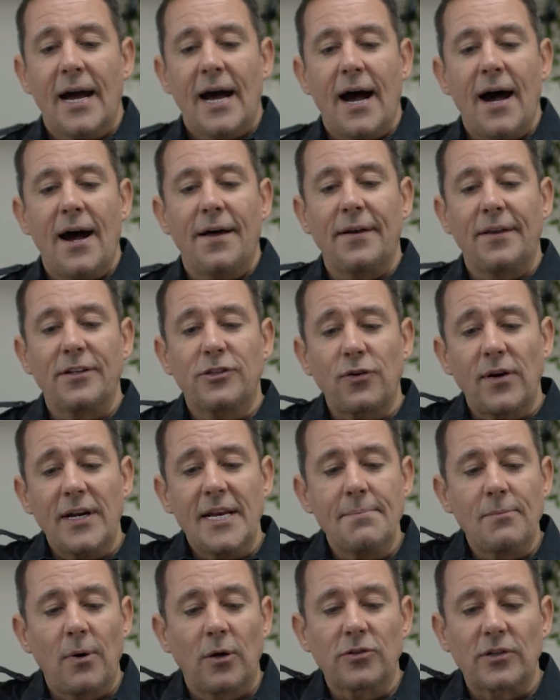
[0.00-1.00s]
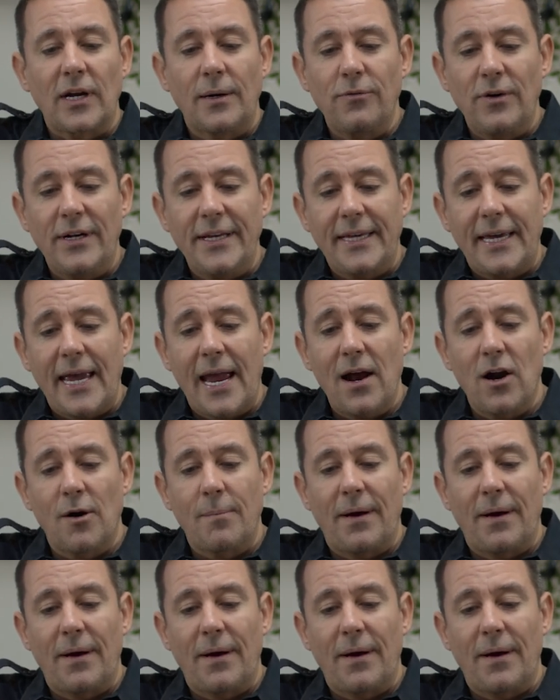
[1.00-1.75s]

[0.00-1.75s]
Now the training module I really care